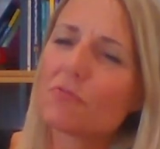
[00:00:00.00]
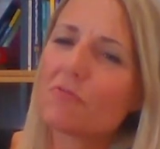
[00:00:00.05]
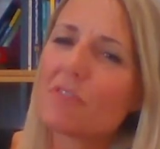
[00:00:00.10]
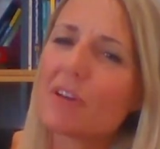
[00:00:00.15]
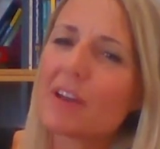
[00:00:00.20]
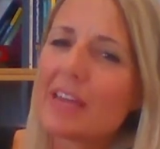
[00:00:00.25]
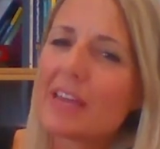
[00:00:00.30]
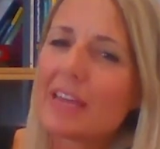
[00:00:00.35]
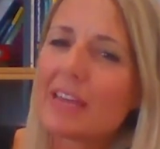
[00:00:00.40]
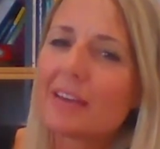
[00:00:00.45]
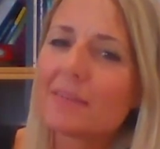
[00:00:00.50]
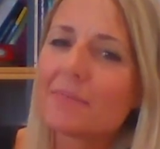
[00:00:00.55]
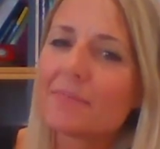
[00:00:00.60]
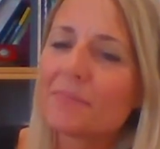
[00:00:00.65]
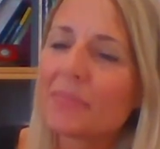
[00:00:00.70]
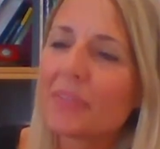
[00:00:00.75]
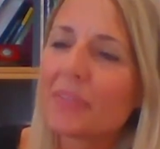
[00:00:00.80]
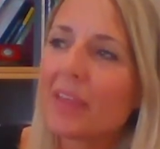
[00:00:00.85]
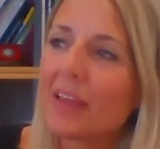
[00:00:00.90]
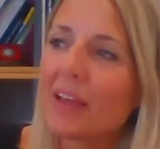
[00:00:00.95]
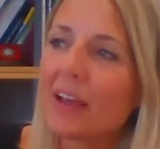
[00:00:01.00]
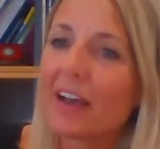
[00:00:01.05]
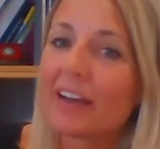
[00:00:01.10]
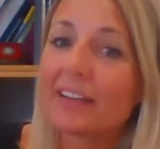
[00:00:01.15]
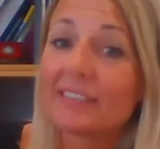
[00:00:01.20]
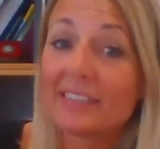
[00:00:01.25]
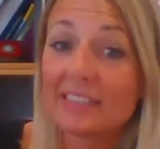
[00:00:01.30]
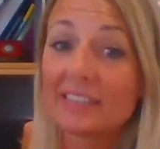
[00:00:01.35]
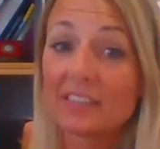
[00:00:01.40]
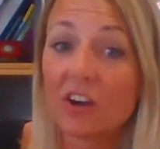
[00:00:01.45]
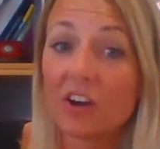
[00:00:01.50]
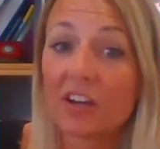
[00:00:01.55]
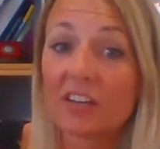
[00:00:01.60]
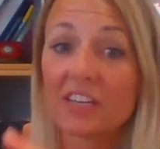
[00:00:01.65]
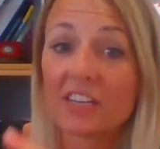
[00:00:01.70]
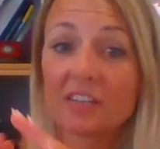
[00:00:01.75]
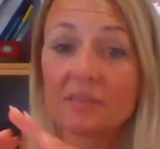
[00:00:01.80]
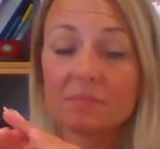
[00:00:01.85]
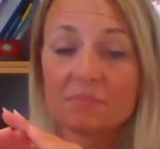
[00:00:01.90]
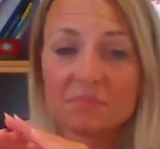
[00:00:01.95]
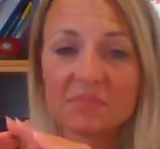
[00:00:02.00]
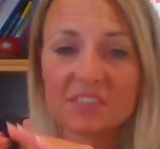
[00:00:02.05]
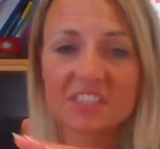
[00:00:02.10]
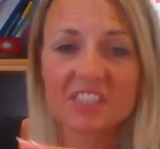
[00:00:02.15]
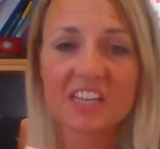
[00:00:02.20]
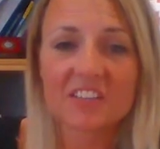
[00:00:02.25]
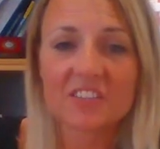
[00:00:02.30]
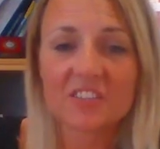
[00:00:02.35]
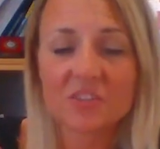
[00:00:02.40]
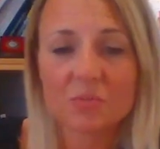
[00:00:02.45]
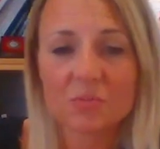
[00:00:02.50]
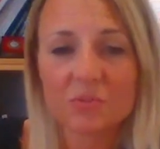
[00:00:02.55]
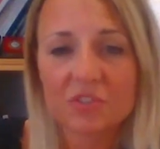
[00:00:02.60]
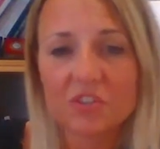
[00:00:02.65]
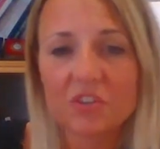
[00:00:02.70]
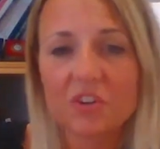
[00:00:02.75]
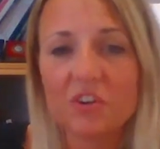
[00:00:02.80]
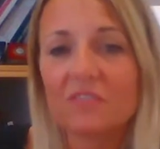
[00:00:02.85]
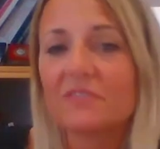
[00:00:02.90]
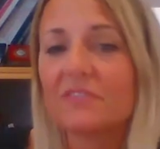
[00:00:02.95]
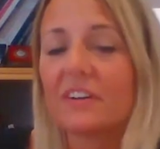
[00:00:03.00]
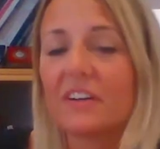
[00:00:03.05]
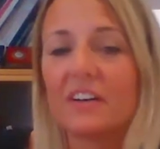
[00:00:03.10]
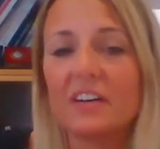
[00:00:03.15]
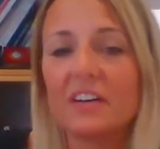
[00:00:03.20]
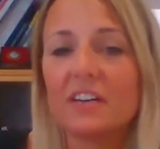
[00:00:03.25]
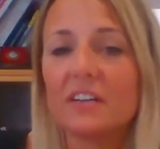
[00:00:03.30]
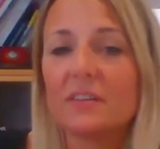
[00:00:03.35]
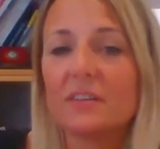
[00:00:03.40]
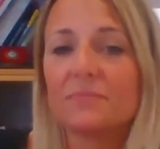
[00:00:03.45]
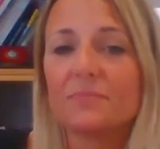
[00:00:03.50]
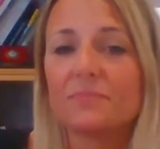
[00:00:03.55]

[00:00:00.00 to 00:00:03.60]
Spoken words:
3, had decided Santa was not for her.